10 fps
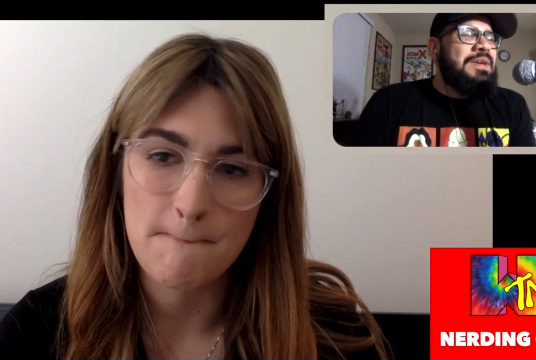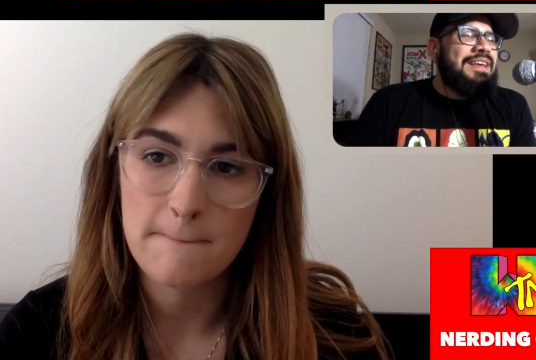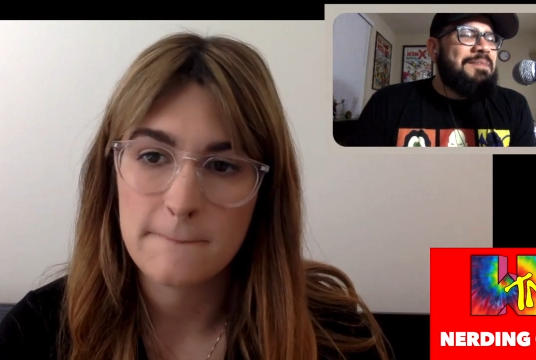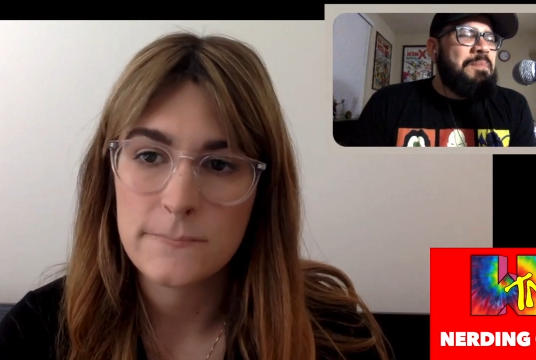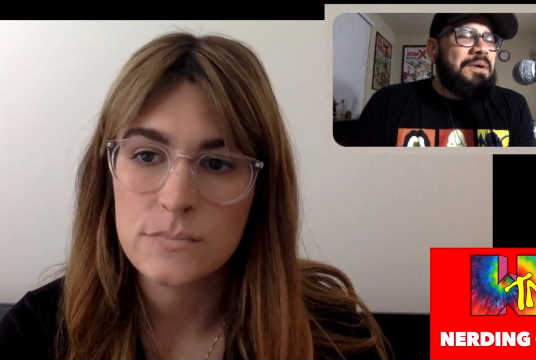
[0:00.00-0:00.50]
Speaker 1: for
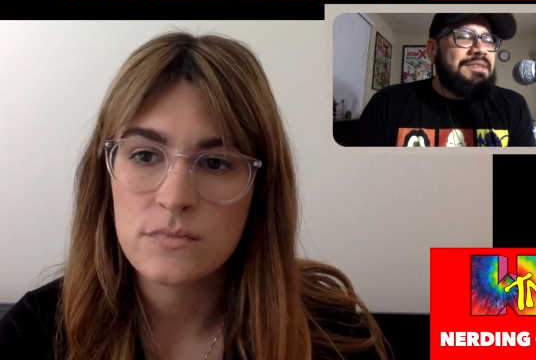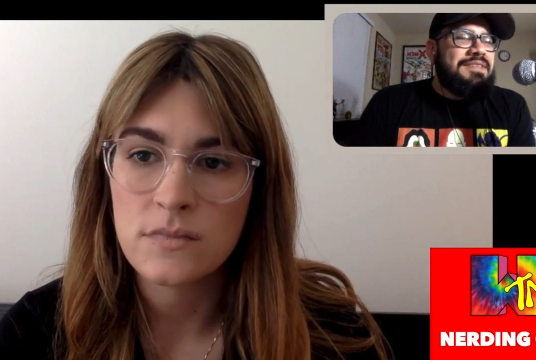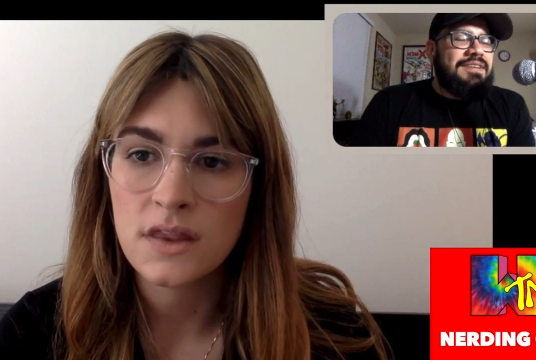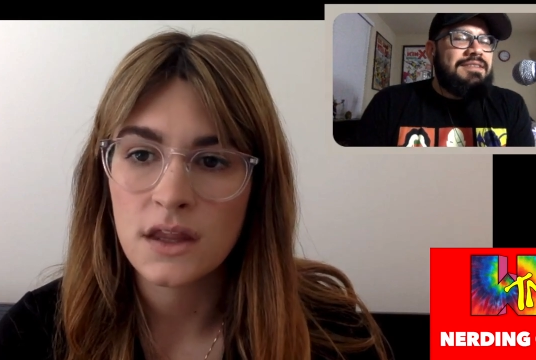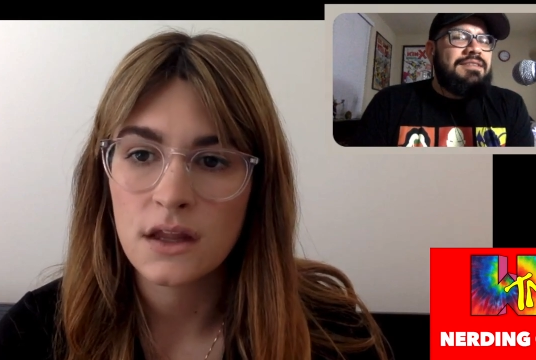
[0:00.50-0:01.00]
me
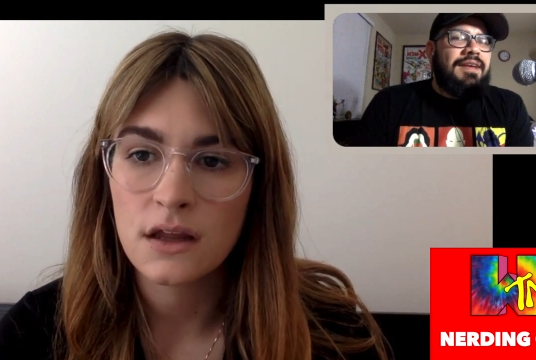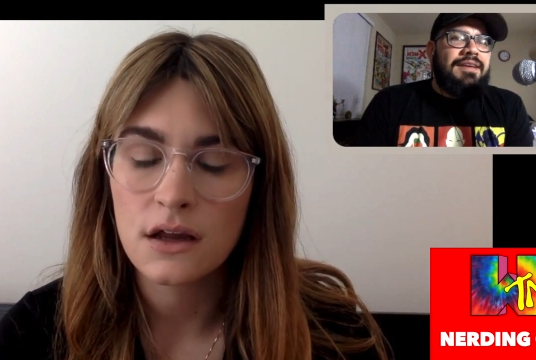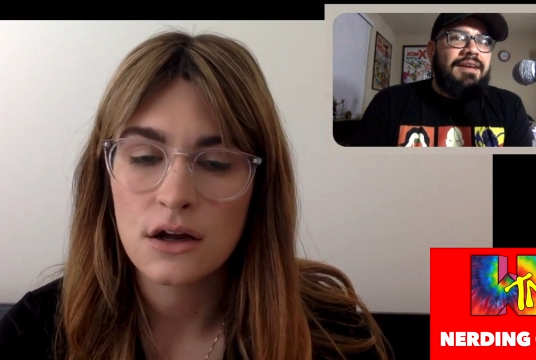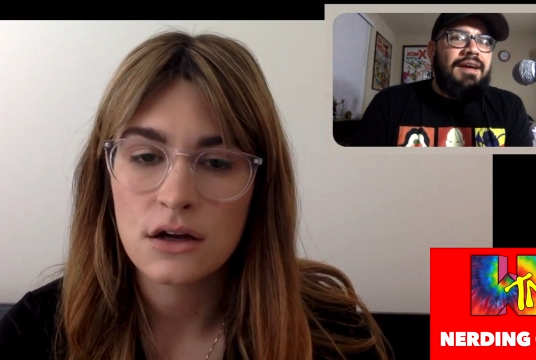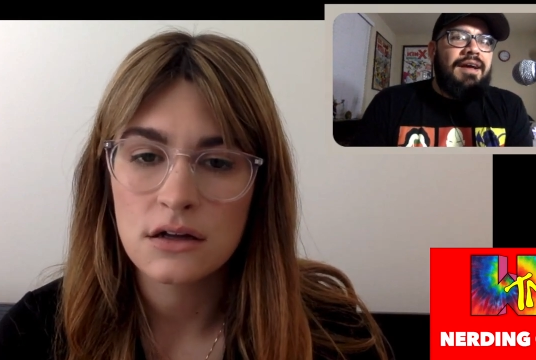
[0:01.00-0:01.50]
personally it's
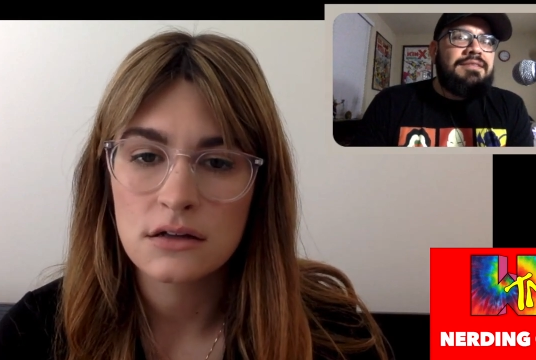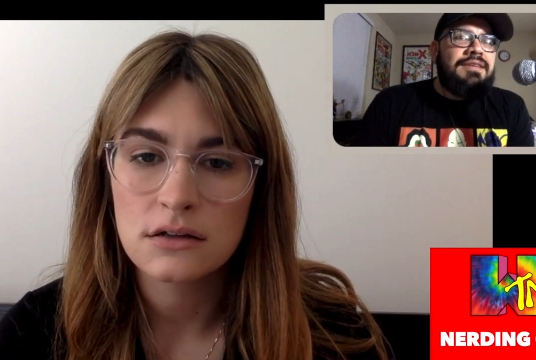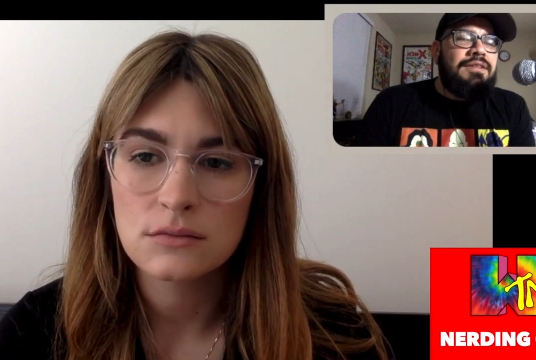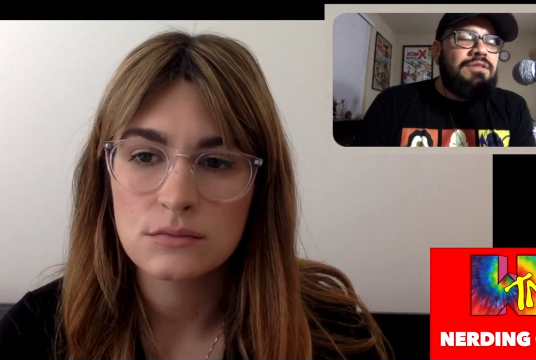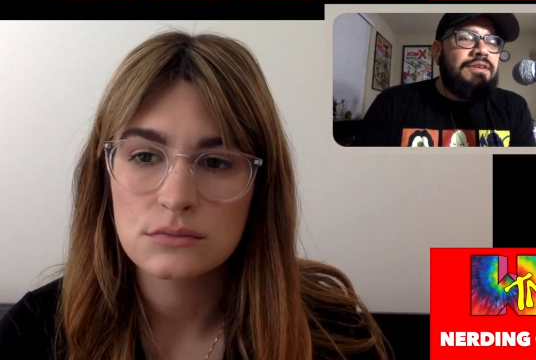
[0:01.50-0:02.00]
like
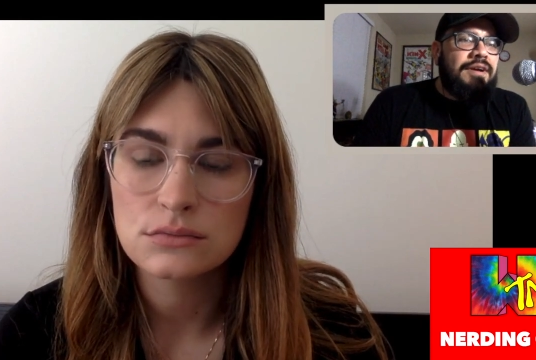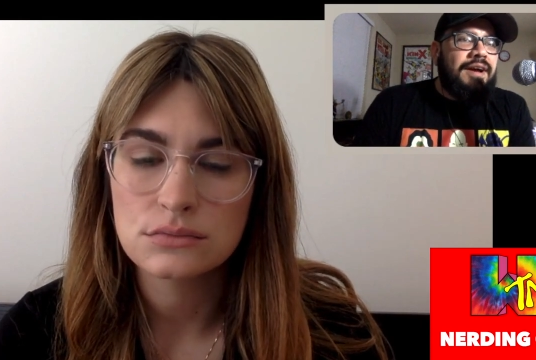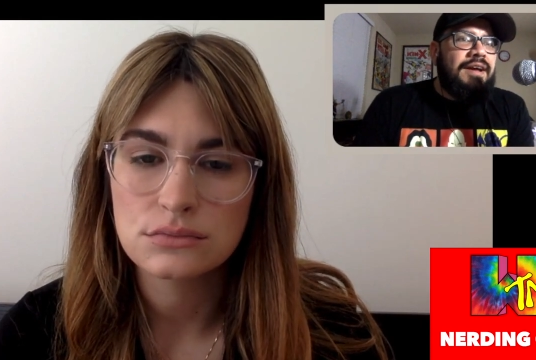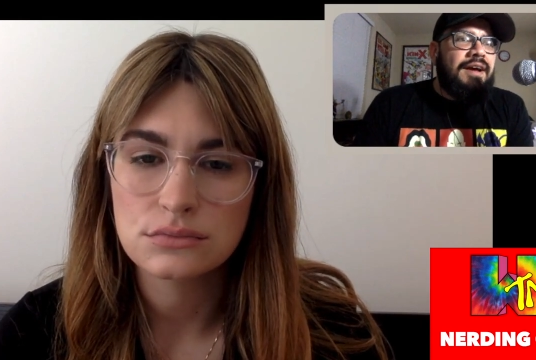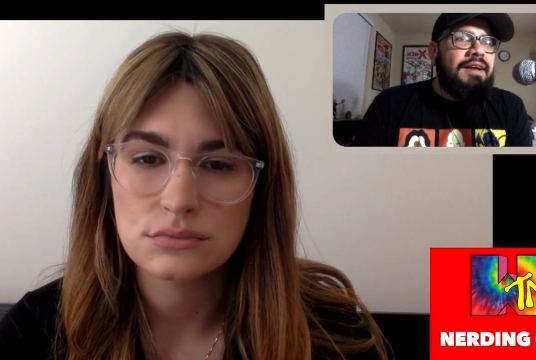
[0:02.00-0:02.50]
it's like look I,